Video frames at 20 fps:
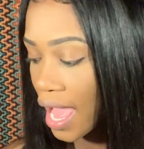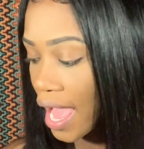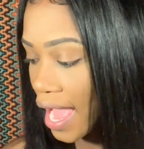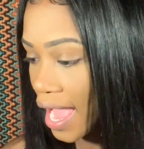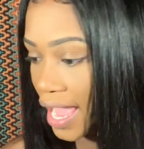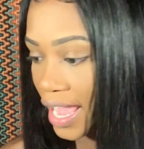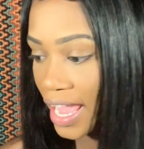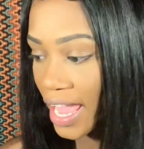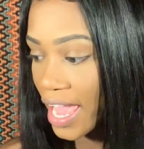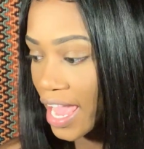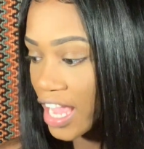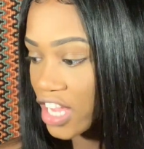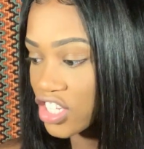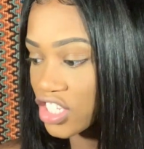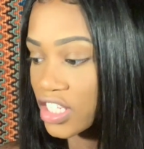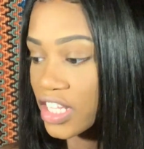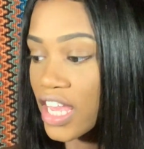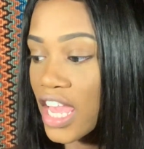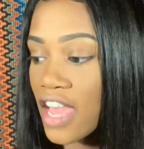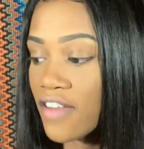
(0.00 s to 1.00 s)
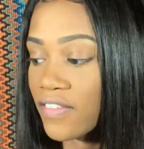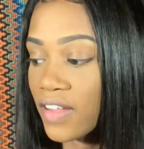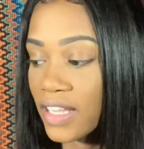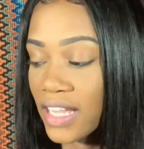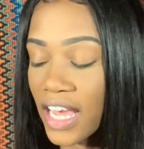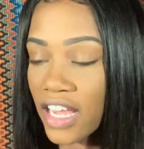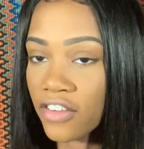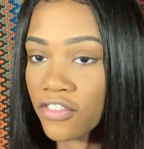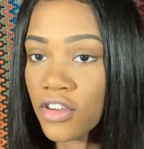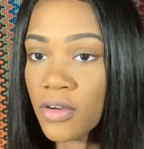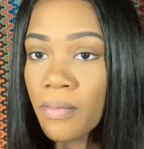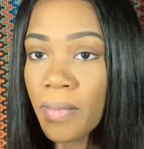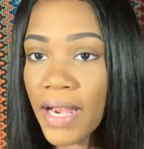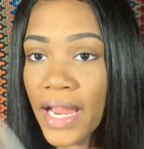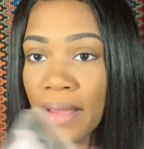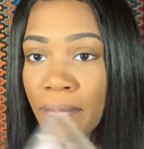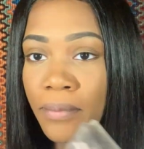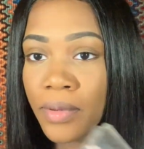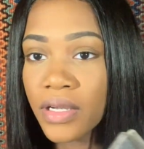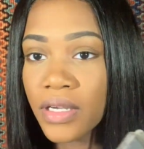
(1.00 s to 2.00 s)
I actually have a lot of them, but
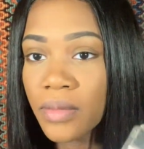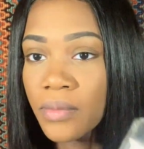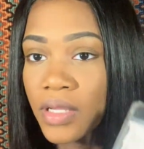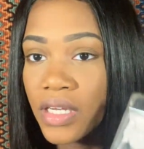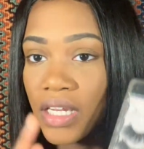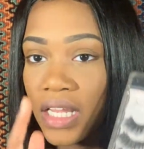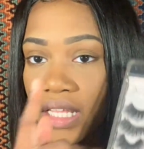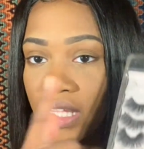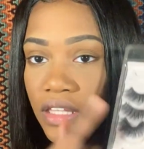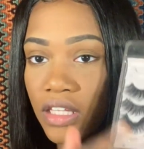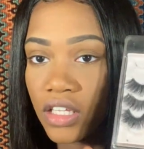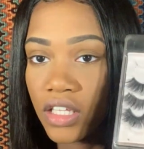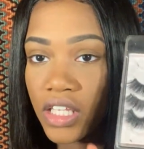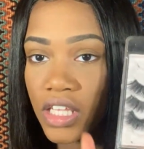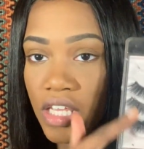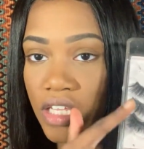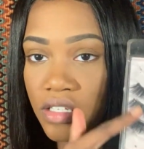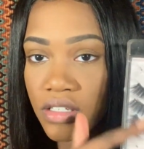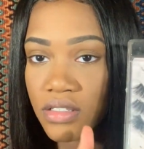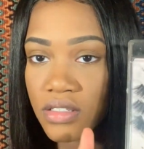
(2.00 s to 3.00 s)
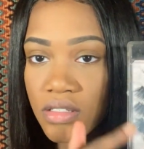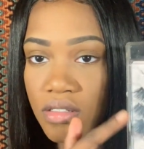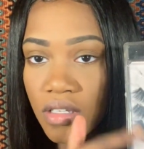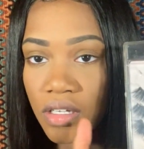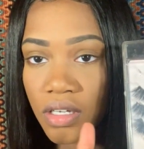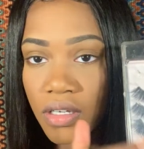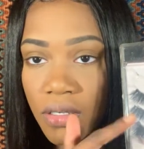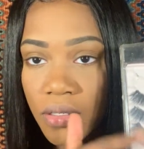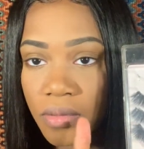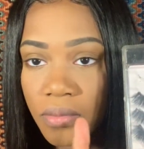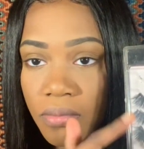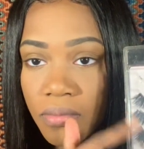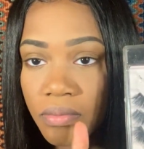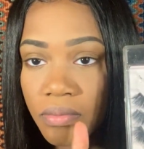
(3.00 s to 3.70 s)
I put them in like the case or